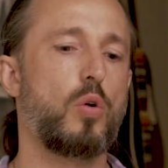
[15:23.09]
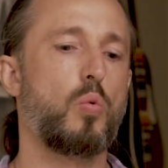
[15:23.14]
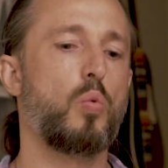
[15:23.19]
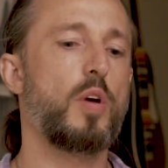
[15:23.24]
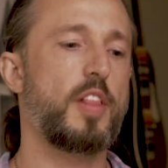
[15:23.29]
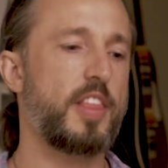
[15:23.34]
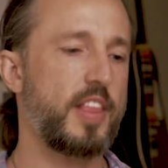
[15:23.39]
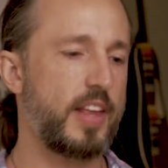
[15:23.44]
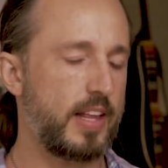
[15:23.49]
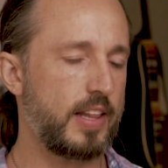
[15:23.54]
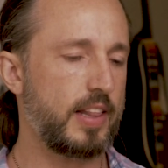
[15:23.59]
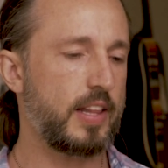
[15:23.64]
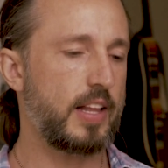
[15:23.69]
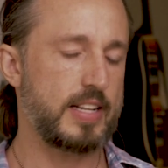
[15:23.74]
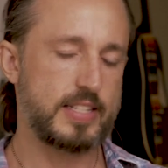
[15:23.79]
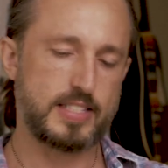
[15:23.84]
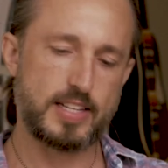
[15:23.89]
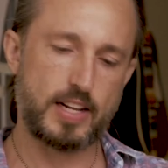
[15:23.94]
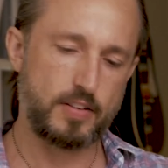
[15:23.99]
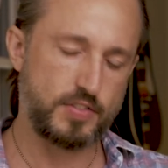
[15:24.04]
within,
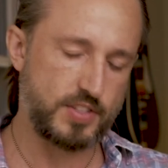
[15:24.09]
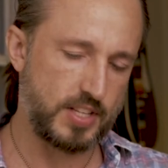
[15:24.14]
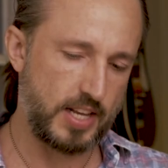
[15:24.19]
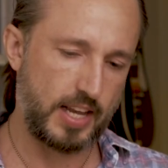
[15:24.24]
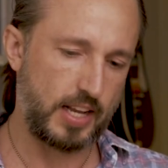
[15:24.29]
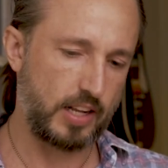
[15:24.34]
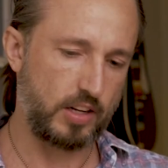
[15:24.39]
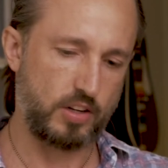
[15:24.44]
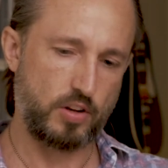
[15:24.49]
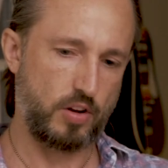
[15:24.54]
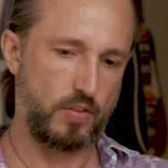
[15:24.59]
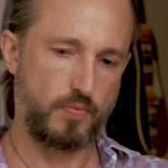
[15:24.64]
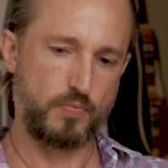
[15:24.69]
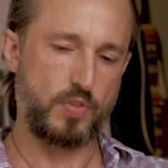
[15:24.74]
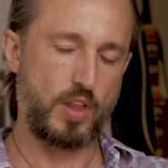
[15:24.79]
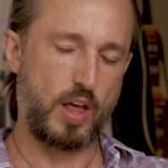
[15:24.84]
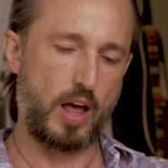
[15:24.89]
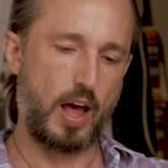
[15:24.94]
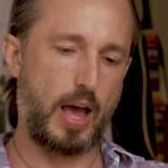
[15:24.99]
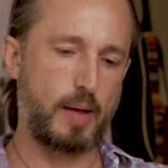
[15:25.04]
instead of saying
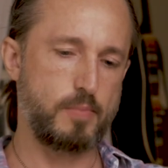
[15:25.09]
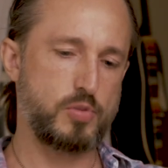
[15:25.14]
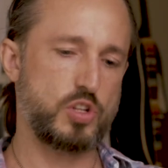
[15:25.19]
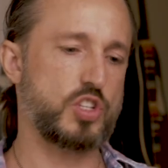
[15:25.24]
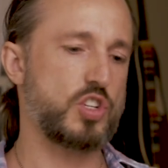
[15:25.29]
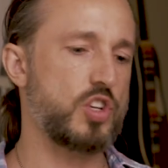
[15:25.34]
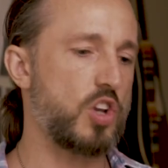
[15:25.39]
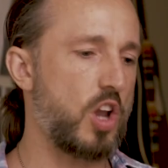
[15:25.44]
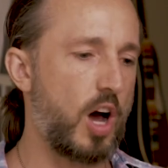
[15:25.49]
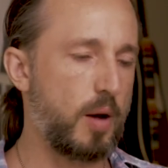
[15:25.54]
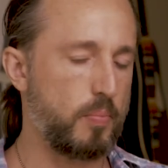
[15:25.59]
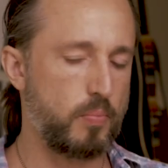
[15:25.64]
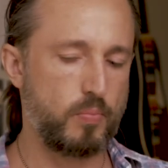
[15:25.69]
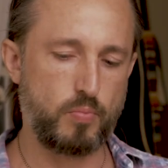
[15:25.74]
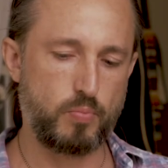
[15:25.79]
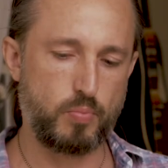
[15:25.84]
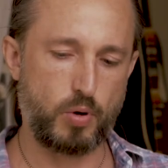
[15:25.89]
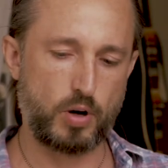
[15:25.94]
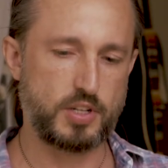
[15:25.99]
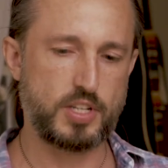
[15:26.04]
I'm just
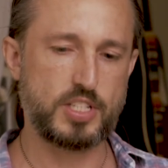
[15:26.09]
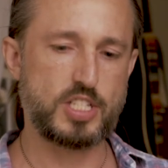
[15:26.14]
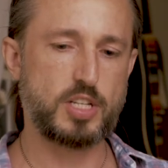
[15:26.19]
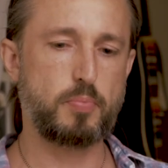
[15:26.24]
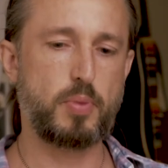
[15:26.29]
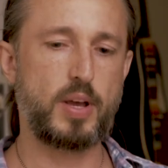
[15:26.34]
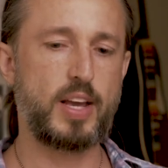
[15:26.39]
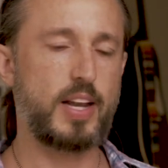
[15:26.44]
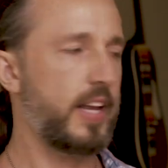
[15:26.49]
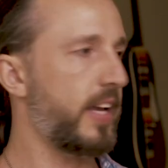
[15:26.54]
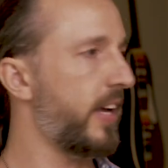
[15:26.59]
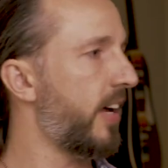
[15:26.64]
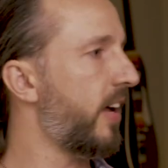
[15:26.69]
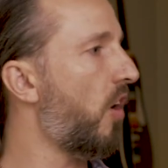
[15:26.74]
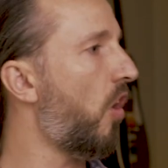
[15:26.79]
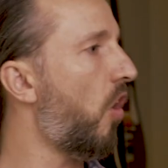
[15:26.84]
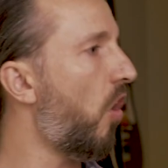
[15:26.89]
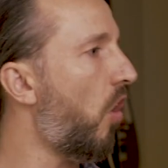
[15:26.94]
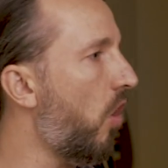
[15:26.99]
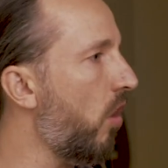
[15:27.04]
not participating at
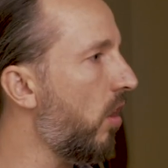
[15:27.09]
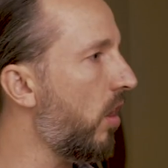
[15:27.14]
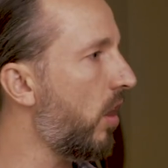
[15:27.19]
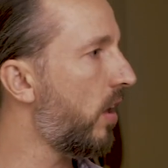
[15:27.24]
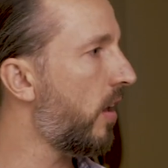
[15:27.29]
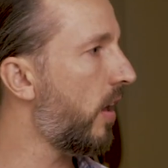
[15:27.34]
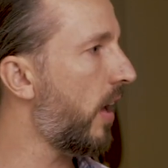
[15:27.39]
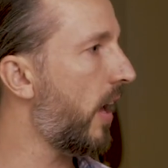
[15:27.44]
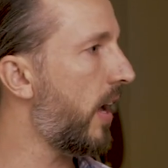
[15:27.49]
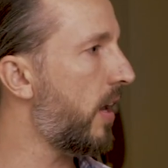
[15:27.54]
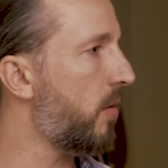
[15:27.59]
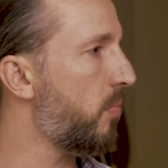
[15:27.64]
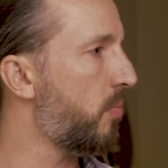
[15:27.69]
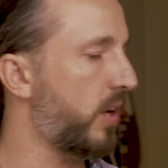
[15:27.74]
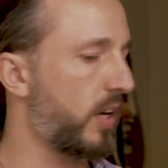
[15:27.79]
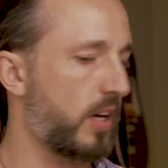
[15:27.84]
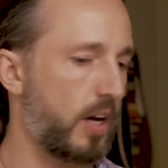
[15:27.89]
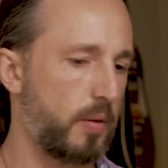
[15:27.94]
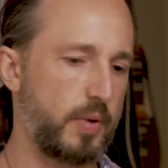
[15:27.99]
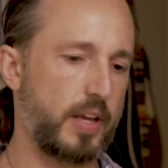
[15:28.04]
all and
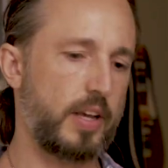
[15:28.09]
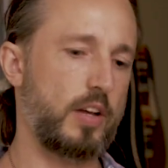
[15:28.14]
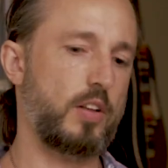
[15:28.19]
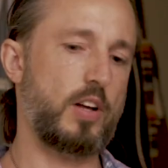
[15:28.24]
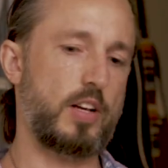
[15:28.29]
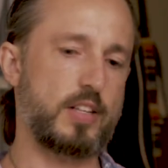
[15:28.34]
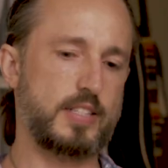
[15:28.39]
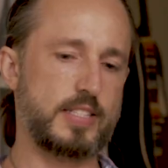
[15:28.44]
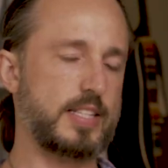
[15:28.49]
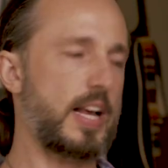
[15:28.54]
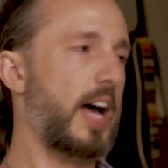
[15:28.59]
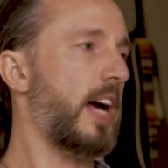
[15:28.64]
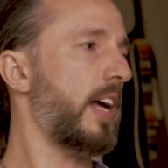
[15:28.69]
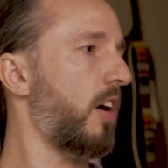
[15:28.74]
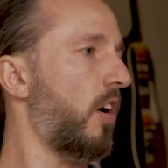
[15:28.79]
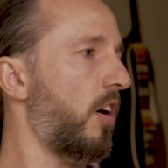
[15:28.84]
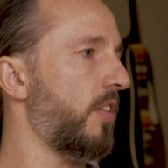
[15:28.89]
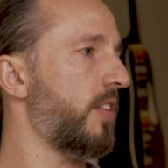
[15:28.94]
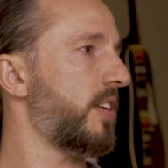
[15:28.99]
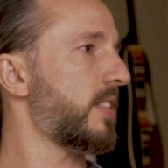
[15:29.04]
becoming a side
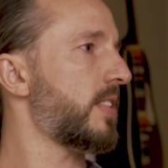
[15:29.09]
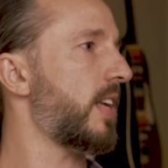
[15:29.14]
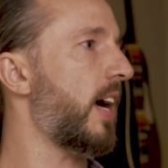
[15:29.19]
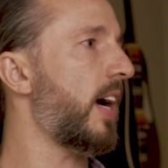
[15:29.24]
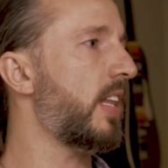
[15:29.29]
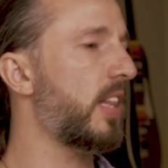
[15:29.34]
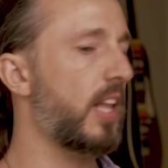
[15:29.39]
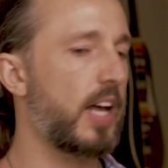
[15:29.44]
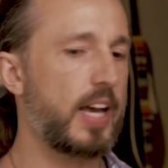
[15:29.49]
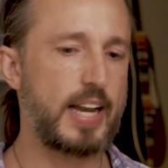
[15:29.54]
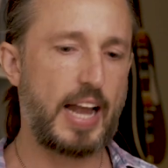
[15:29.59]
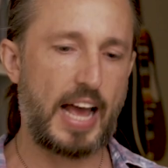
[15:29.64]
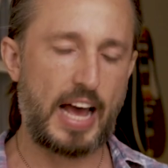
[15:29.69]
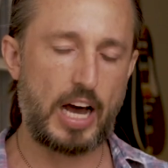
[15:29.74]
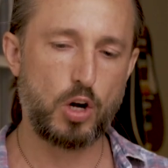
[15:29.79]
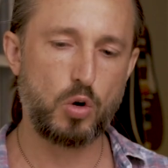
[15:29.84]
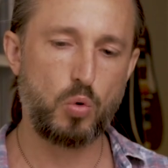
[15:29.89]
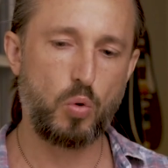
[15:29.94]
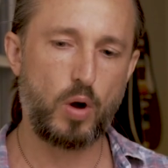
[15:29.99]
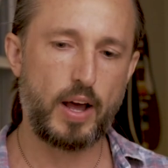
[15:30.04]
on the sideline,
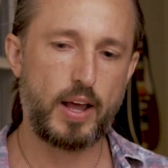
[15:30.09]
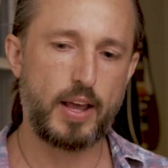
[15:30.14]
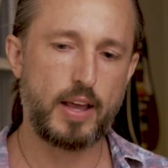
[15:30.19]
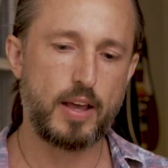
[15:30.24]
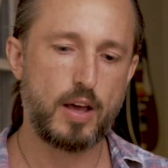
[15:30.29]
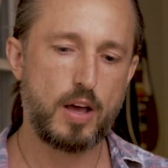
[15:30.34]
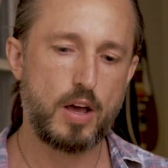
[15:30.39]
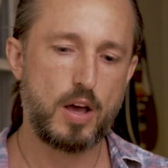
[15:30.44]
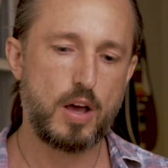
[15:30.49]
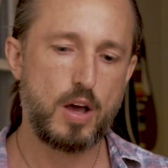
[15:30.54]
how do I